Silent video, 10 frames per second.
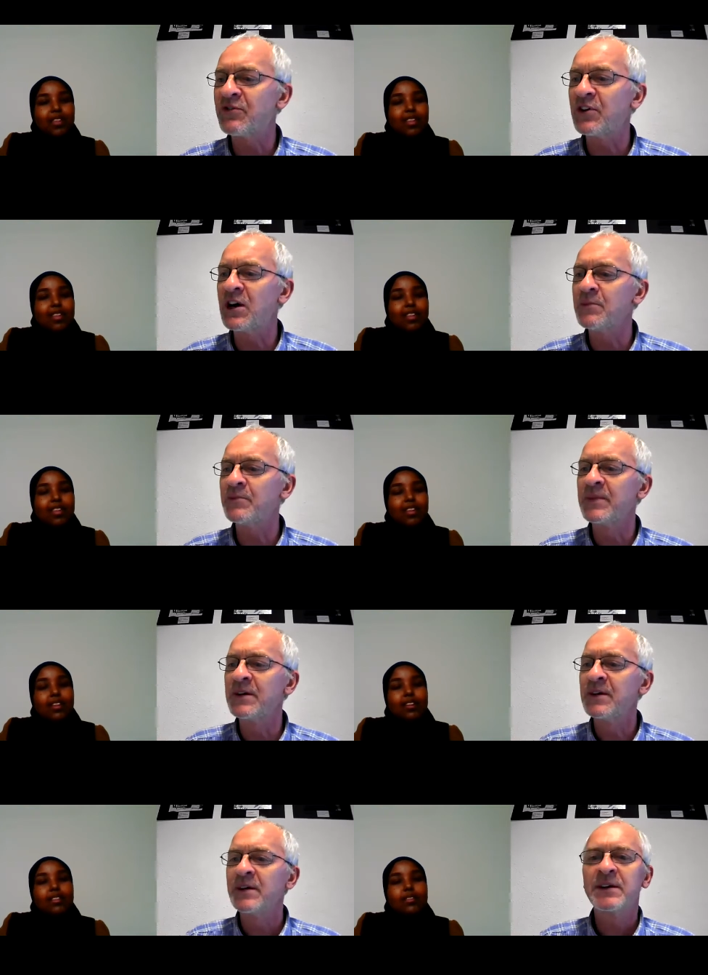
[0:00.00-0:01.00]
Speaker 1: that um,
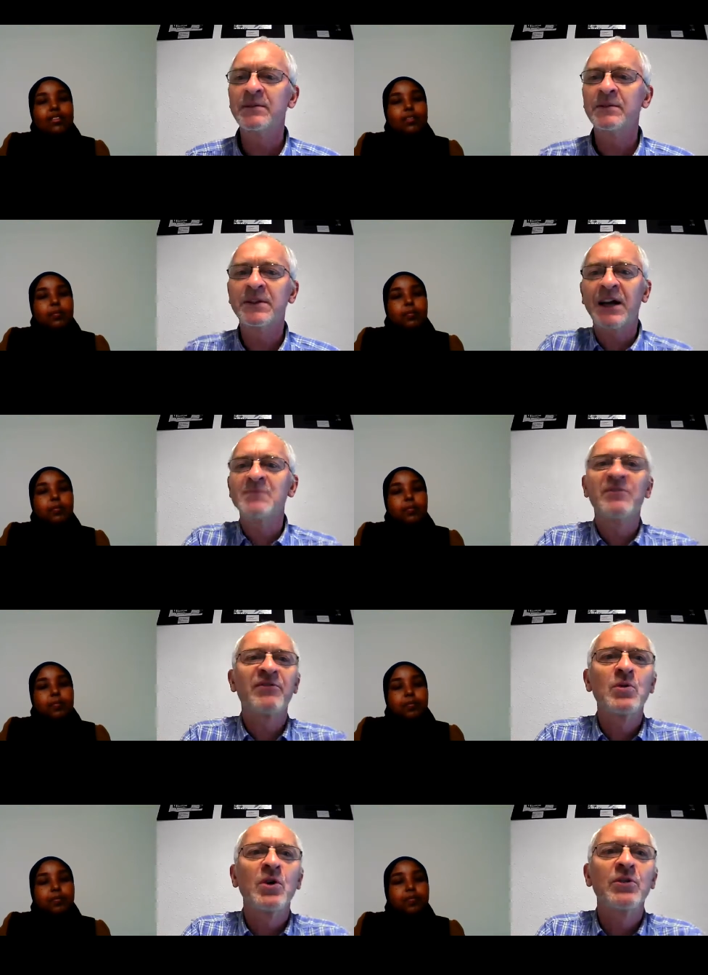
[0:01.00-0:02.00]
came
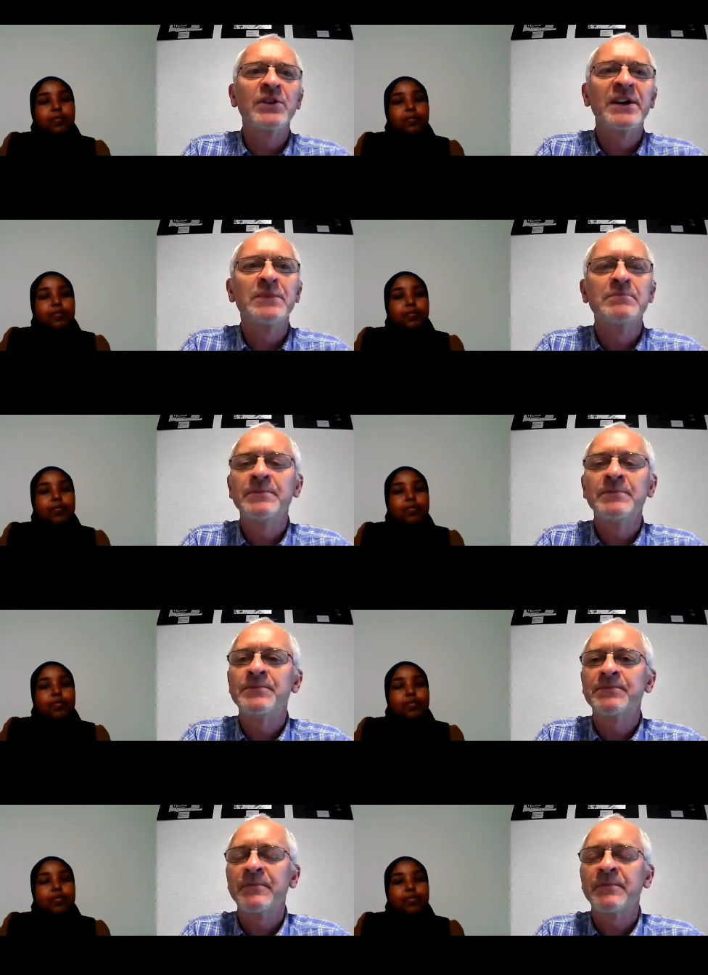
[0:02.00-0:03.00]
through on um,
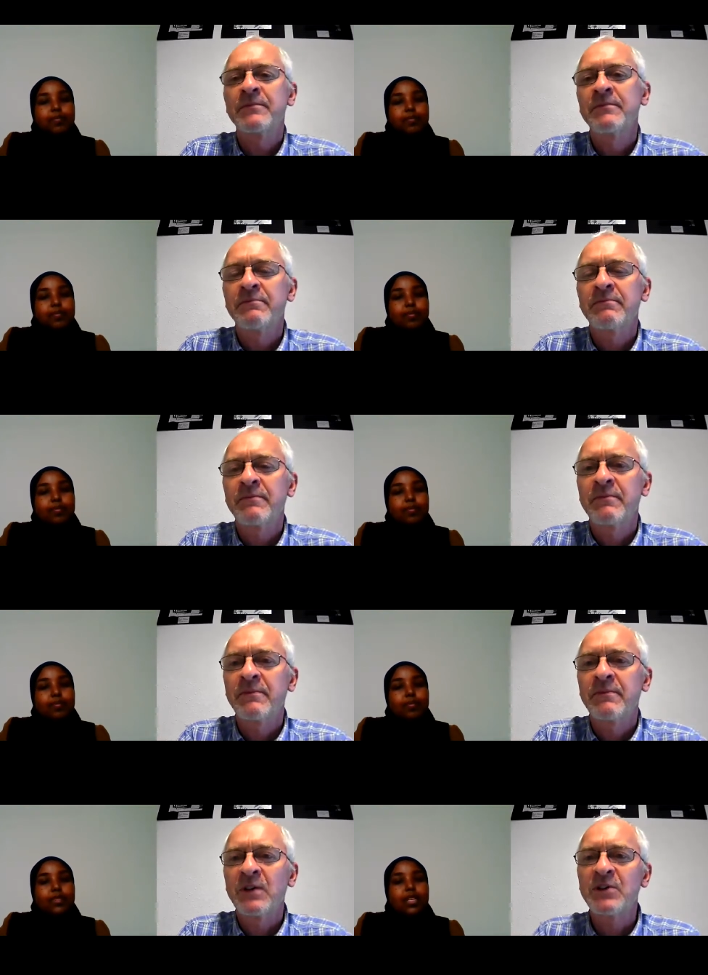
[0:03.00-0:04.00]

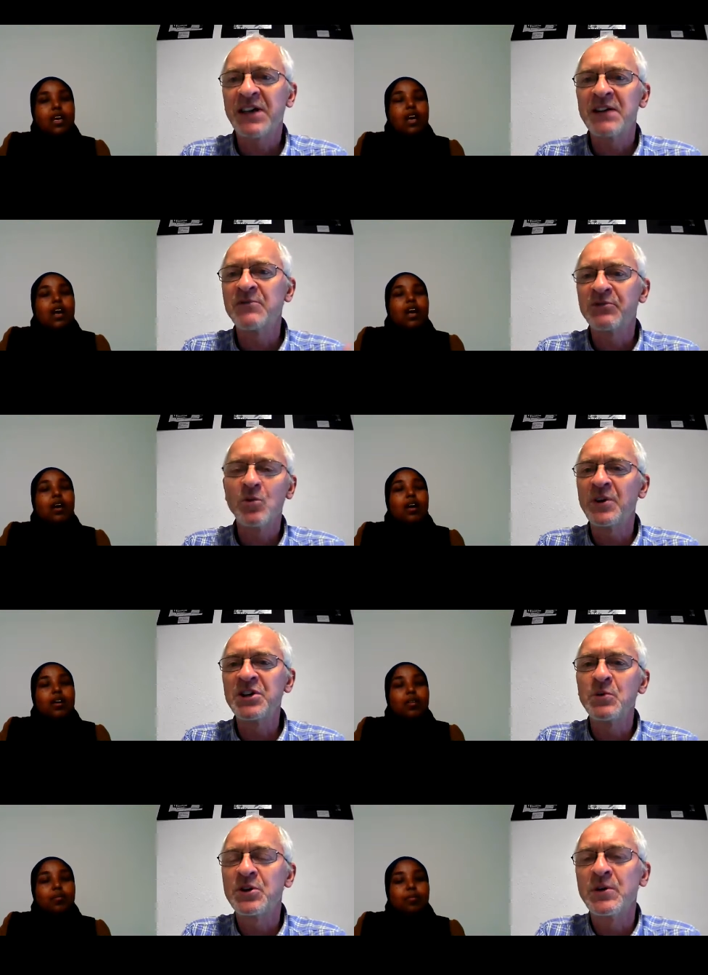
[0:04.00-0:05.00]
that came through when you
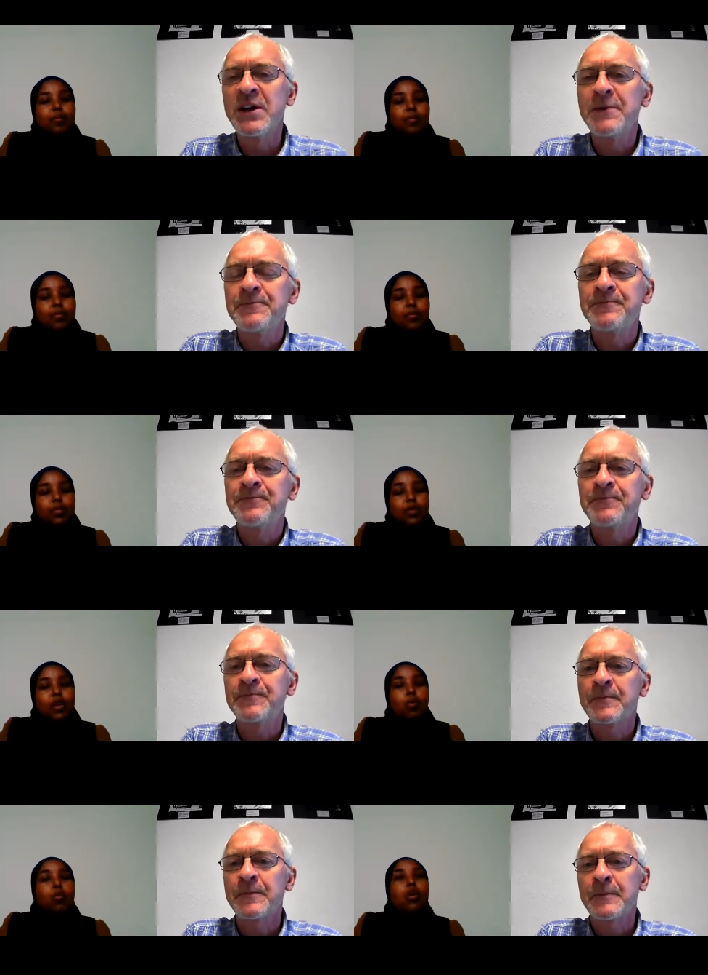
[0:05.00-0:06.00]
were doing it?
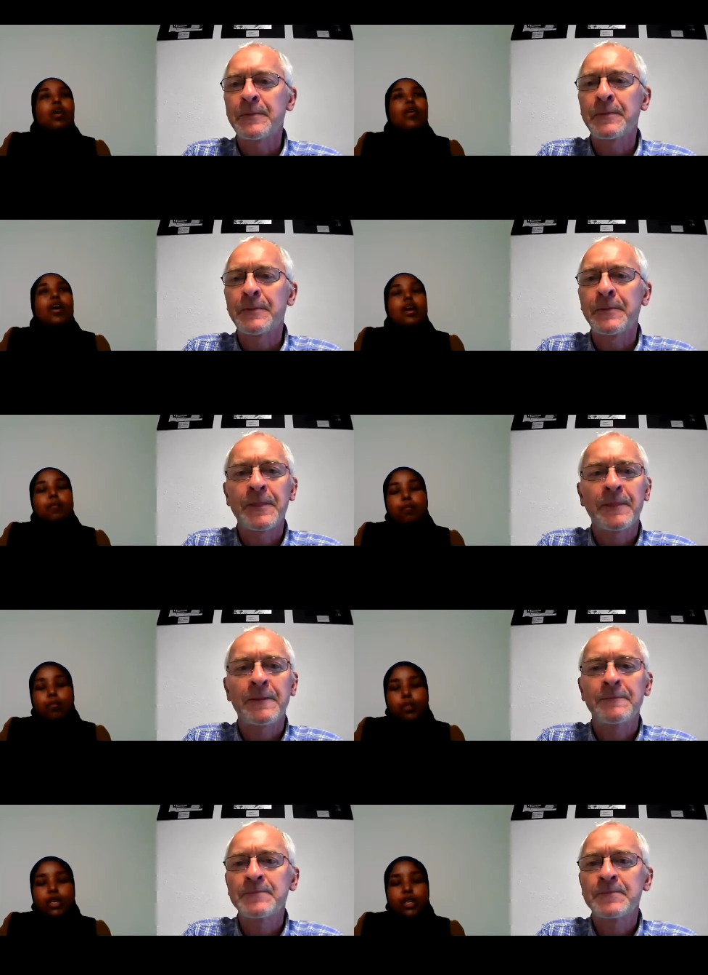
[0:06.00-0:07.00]
Speaker 2: Well,
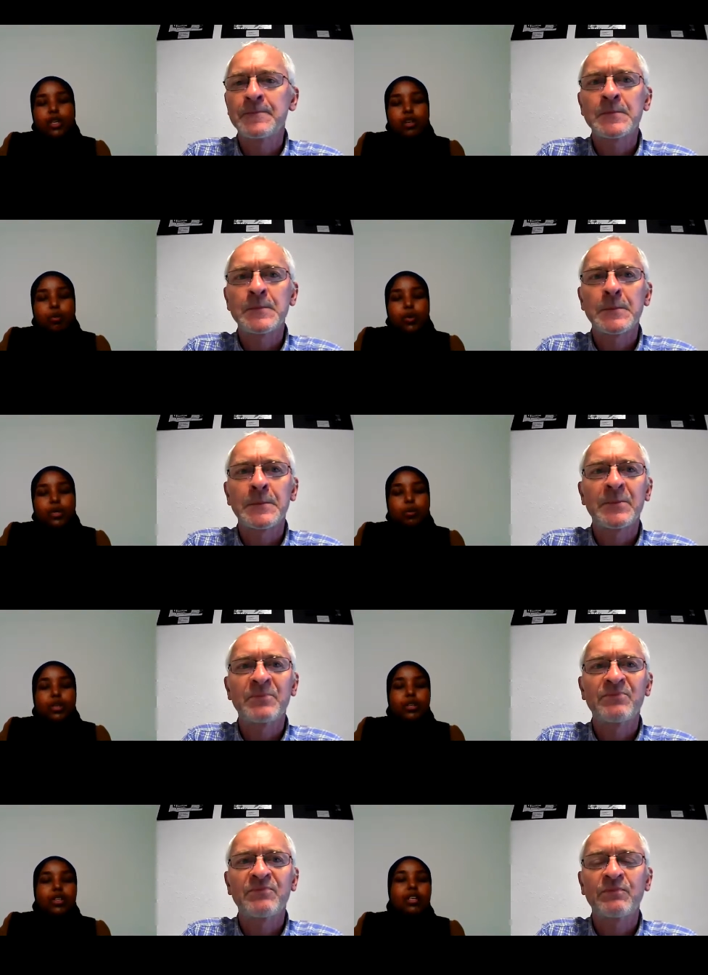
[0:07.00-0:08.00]
um, we, we
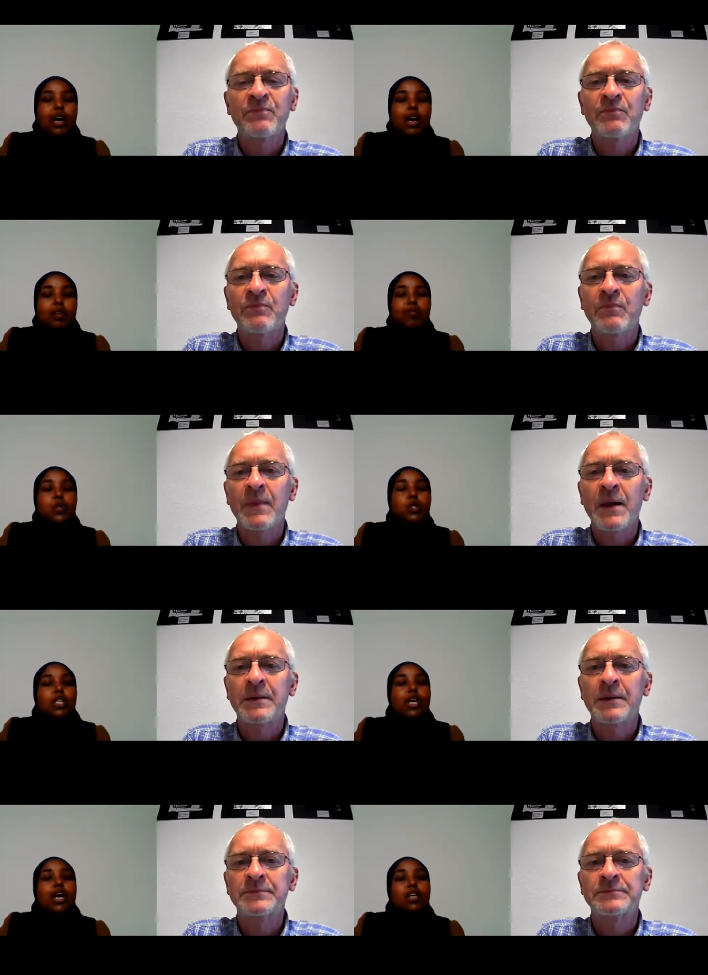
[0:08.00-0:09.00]
we did have because
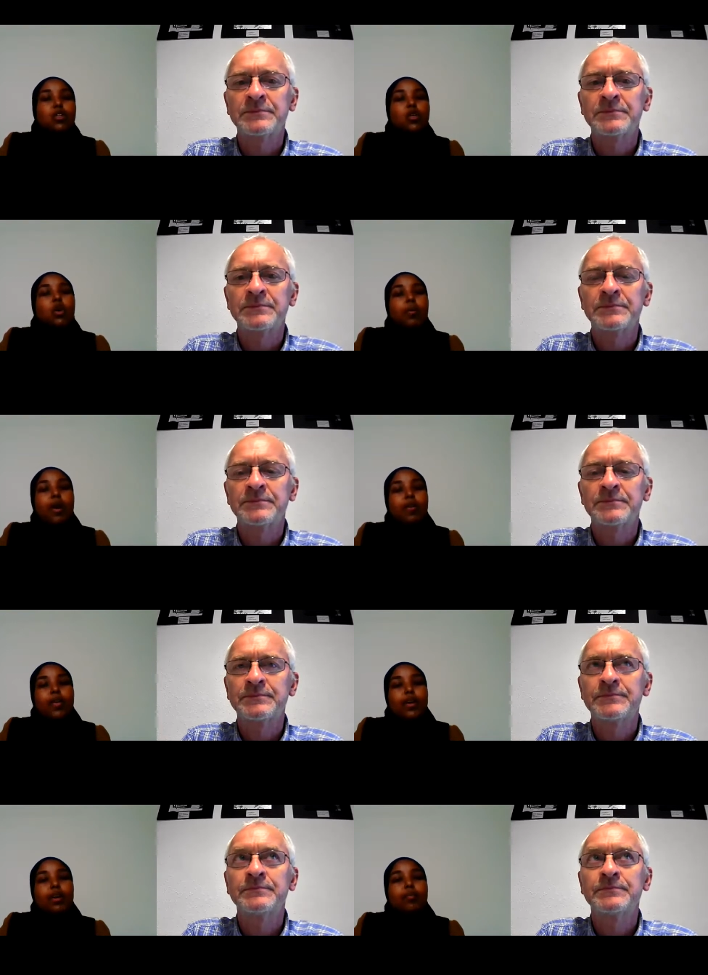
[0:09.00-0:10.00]
they had to go out
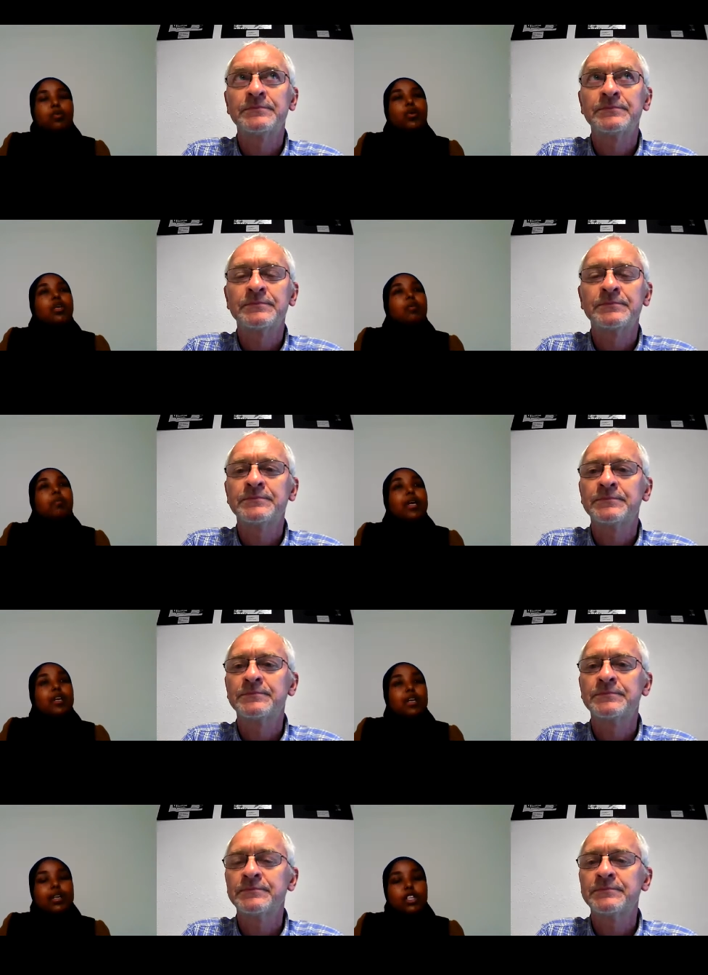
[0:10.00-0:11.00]
there, and we made
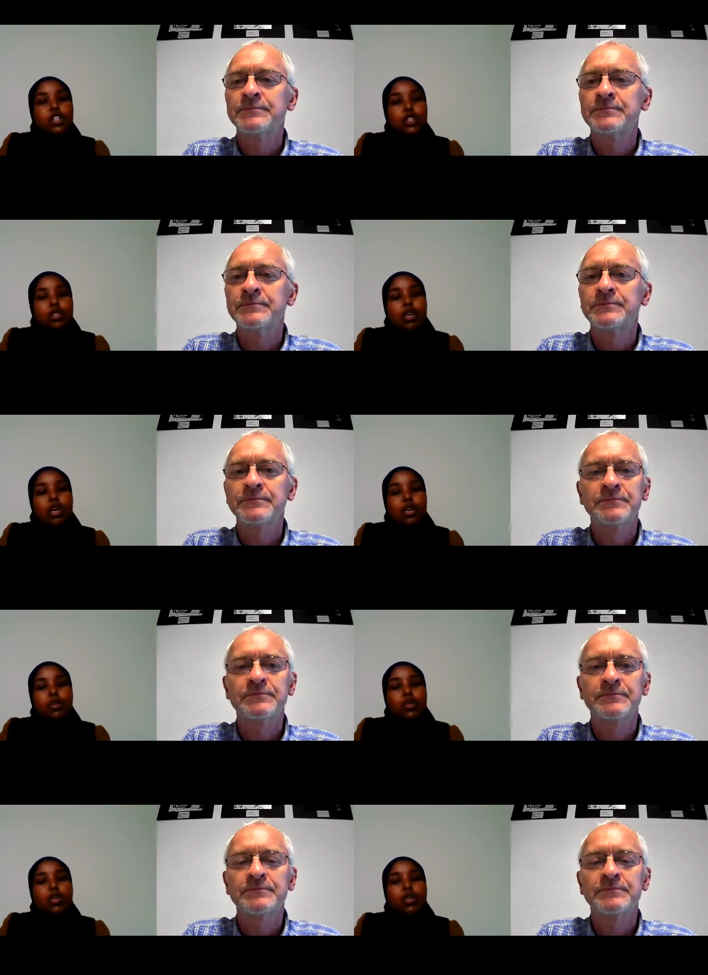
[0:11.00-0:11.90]
a connection uh, to an